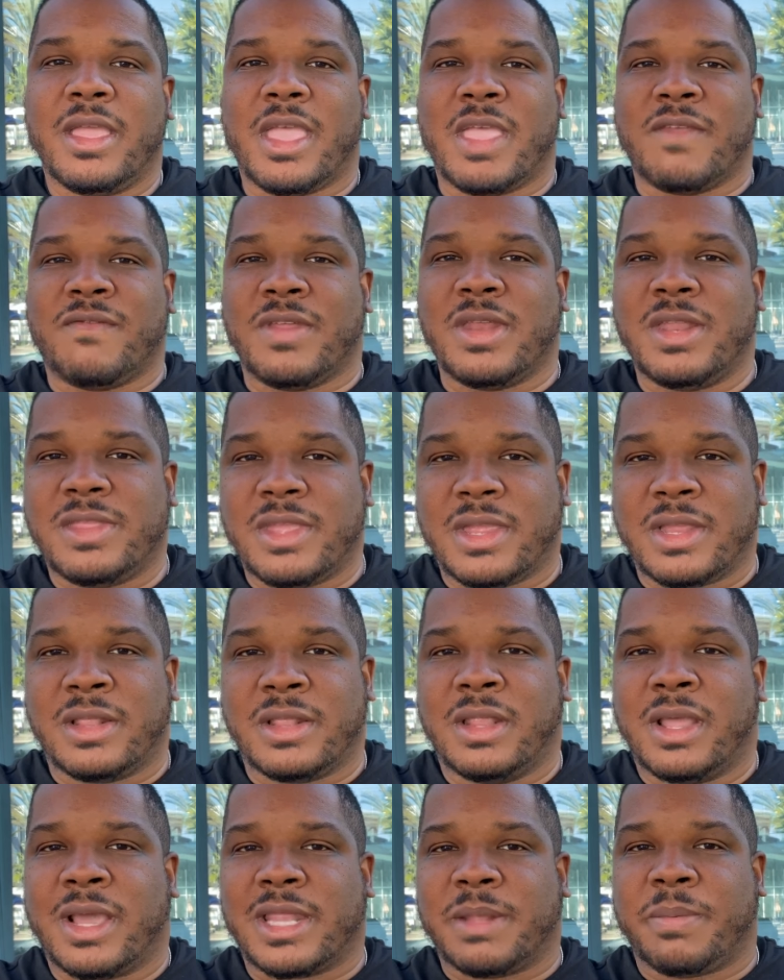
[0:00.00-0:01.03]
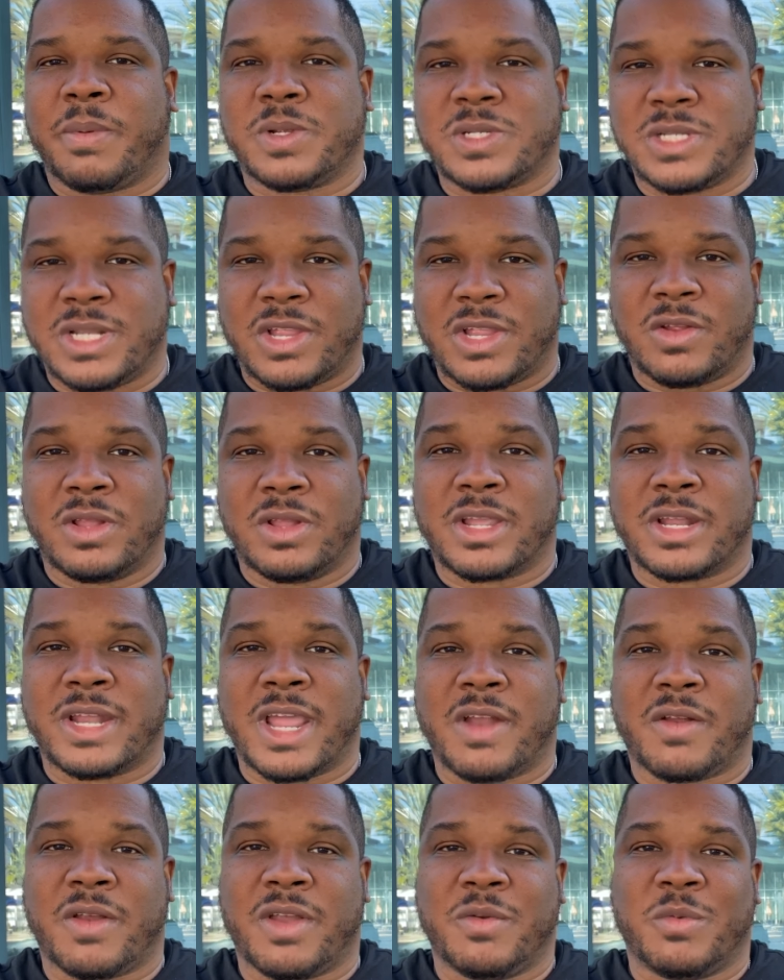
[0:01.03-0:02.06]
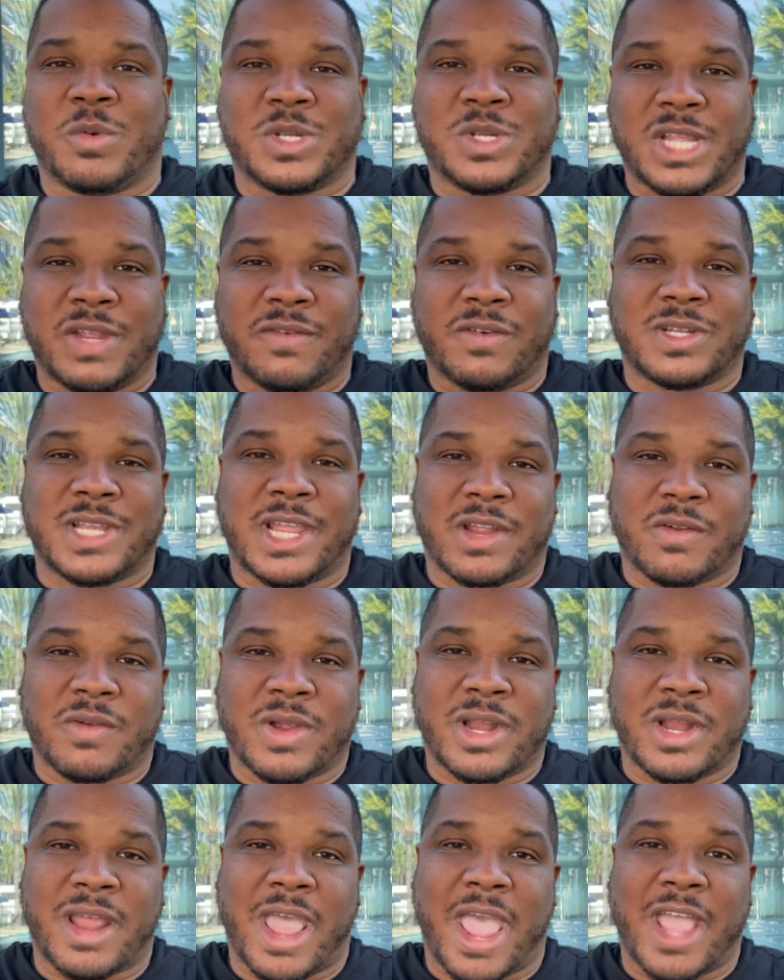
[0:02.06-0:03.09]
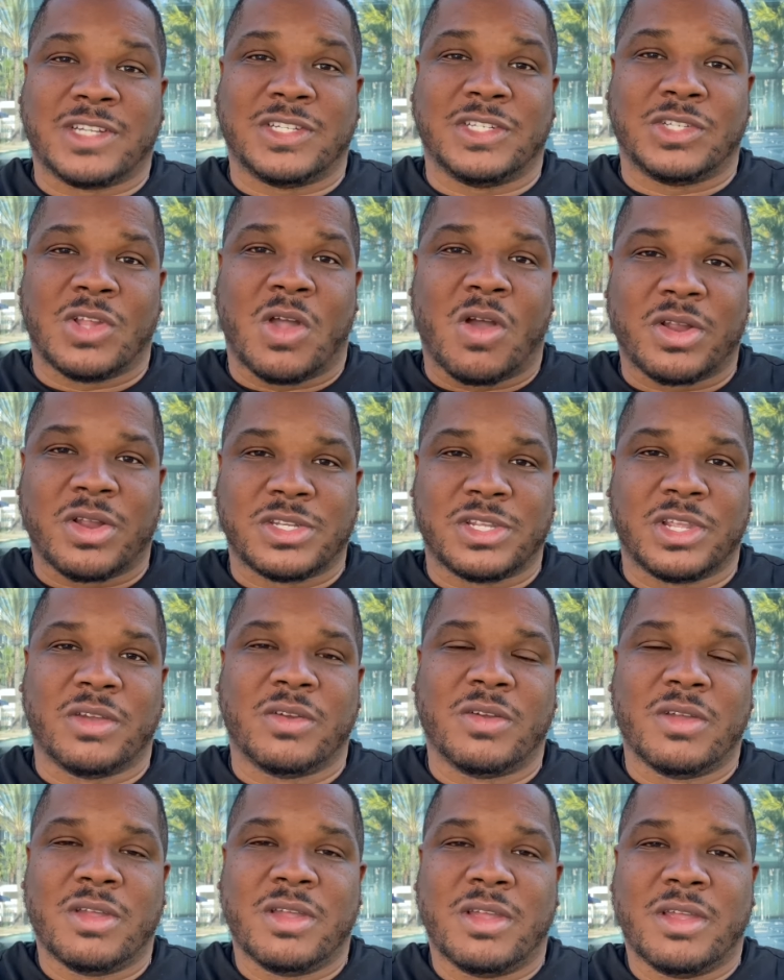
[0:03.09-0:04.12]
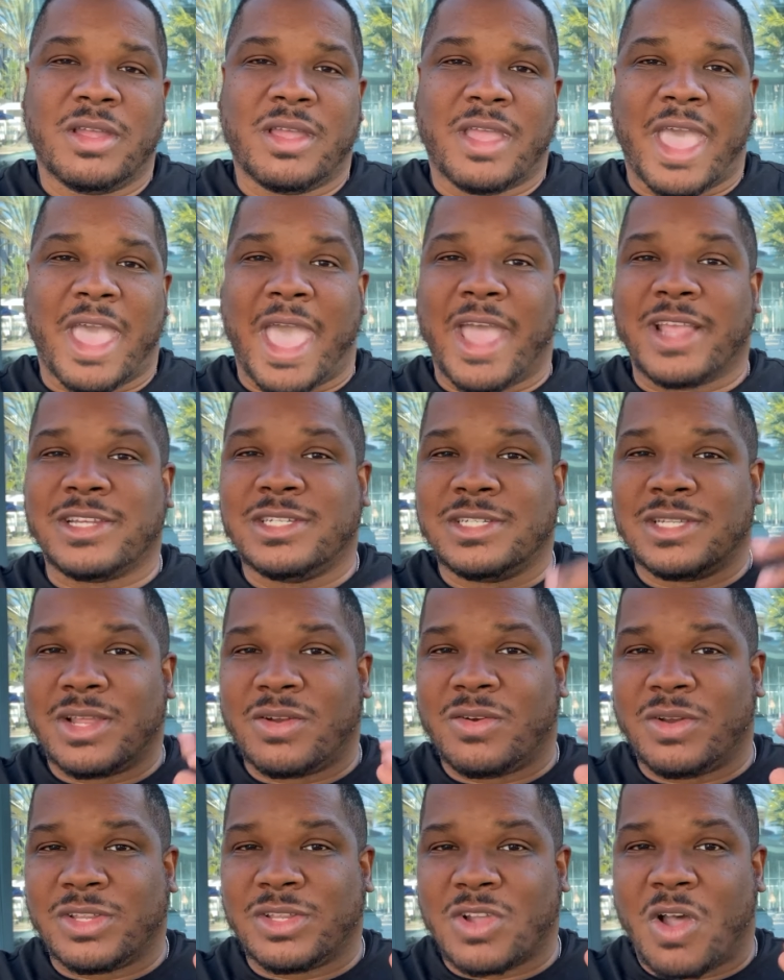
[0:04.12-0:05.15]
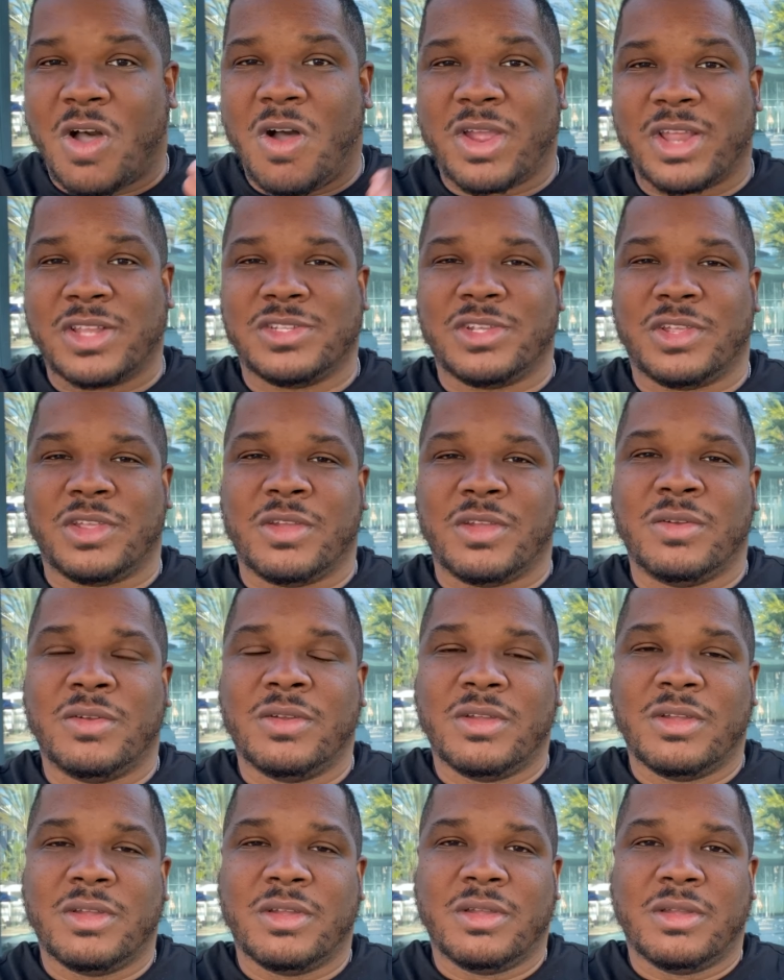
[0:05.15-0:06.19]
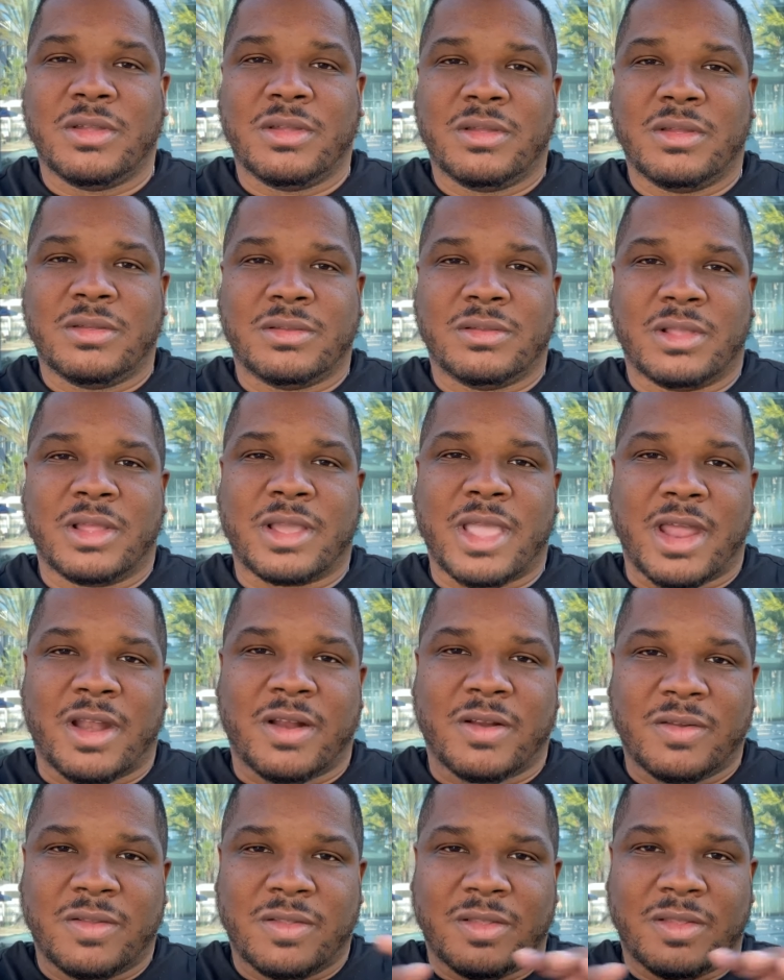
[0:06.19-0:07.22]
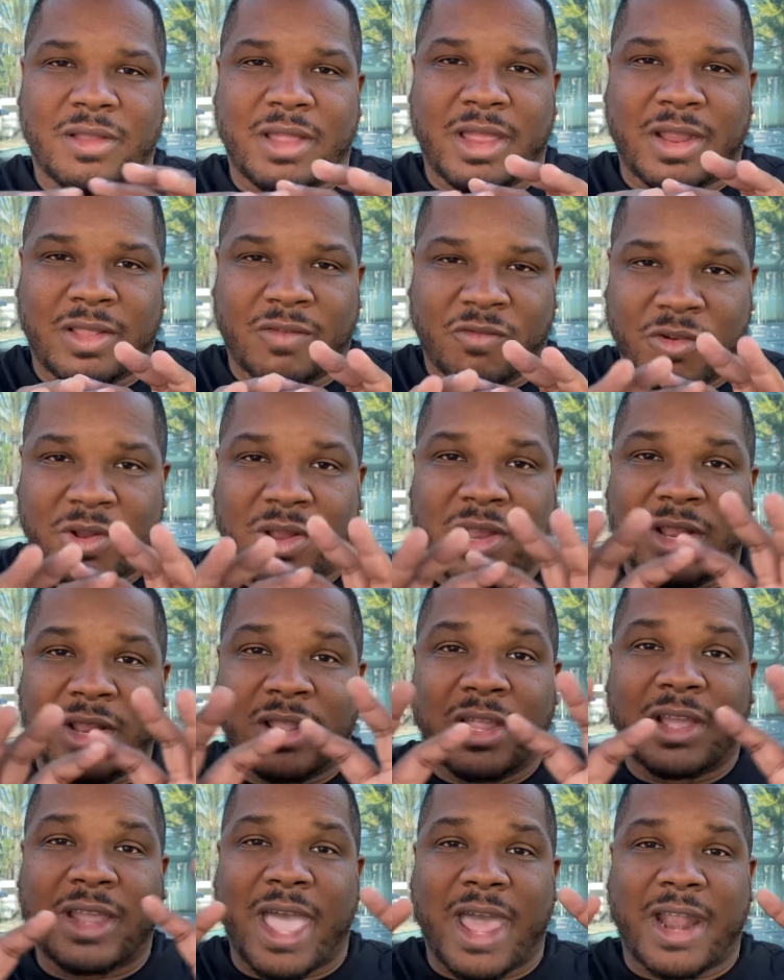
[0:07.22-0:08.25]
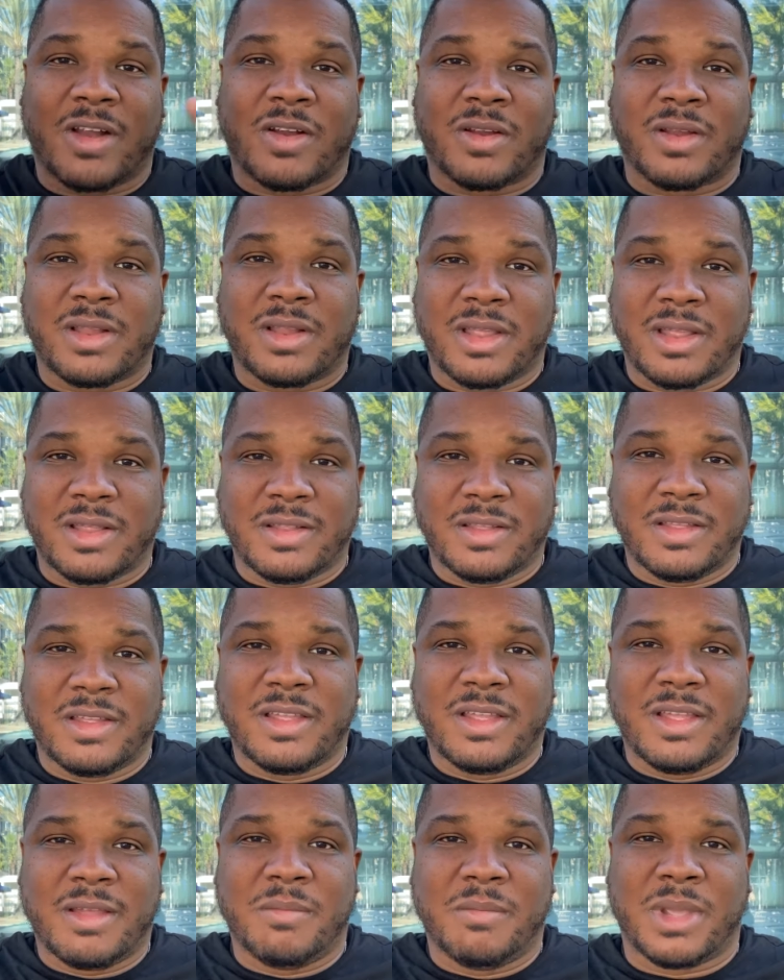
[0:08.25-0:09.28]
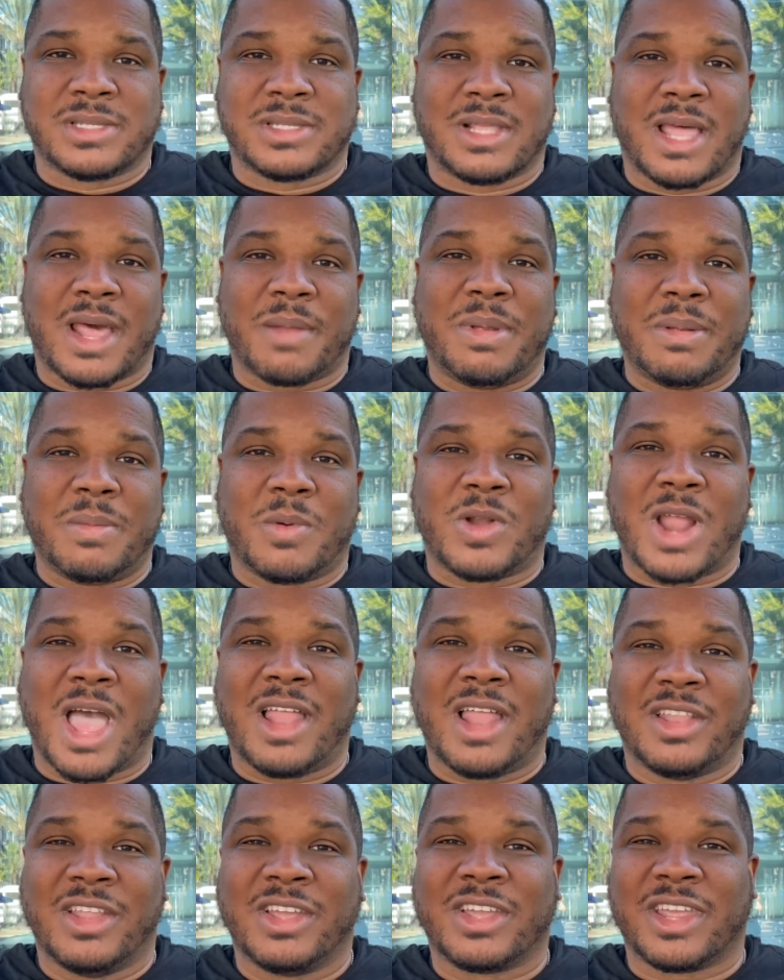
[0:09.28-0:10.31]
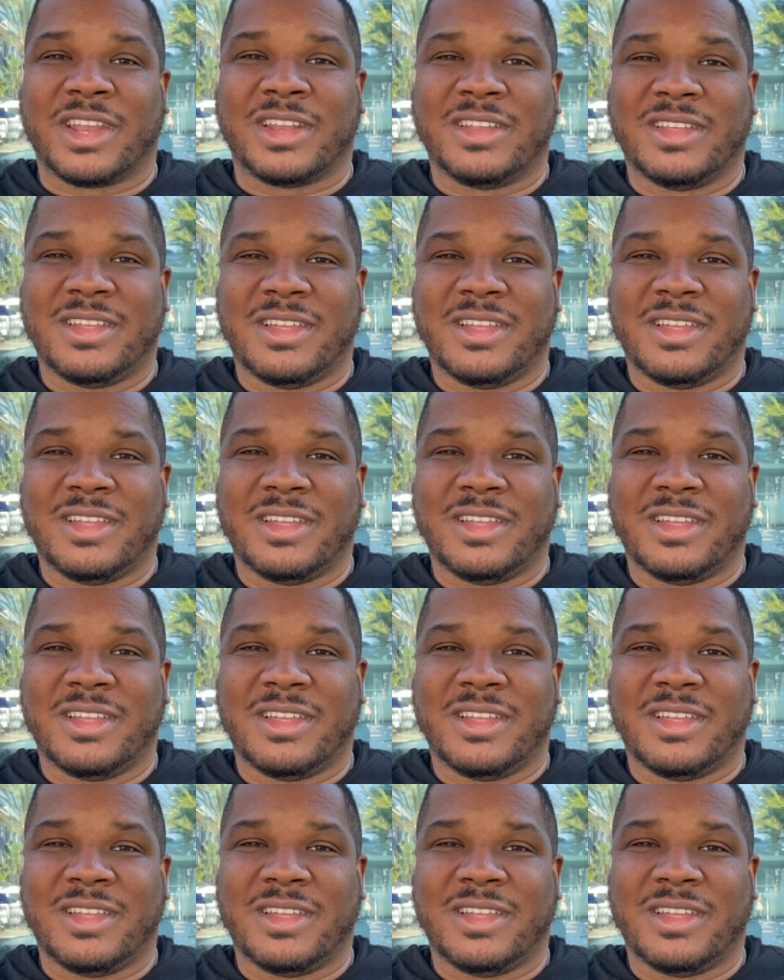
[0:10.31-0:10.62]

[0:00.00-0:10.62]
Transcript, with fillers: If anything, look at the person that you're looking at in the receiver. Take her in as she's talking to you. As she's literally talking to you, look at her. Like, really look at her because a lot of people are not looking.